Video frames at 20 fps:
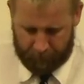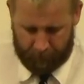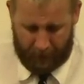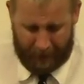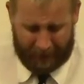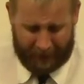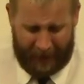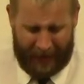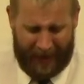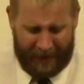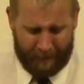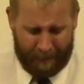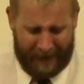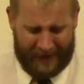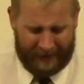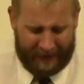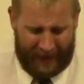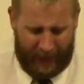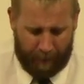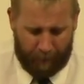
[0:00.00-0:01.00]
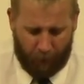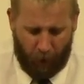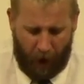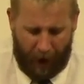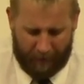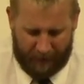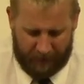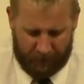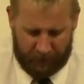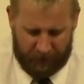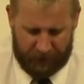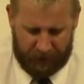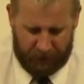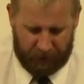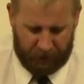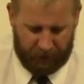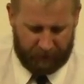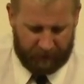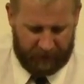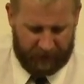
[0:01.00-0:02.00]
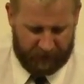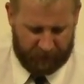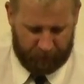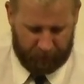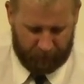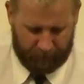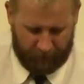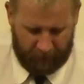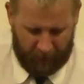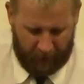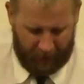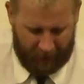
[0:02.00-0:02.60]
And God made that promise with the children of Israel.